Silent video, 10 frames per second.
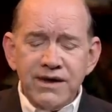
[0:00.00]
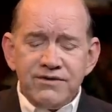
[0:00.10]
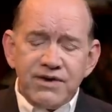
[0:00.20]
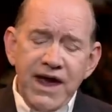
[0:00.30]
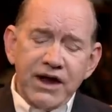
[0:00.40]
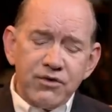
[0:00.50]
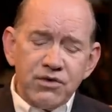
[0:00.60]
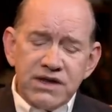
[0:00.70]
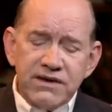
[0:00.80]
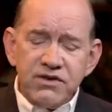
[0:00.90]
take it or
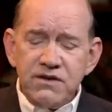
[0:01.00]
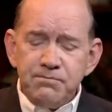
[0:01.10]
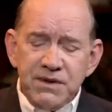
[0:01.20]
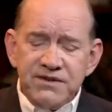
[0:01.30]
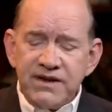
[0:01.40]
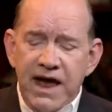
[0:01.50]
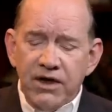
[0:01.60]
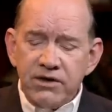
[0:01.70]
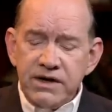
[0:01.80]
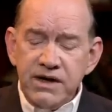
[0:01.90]
leave it
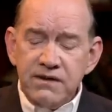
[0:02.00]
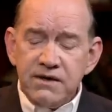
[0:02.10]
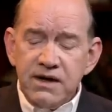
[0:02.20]
mentality.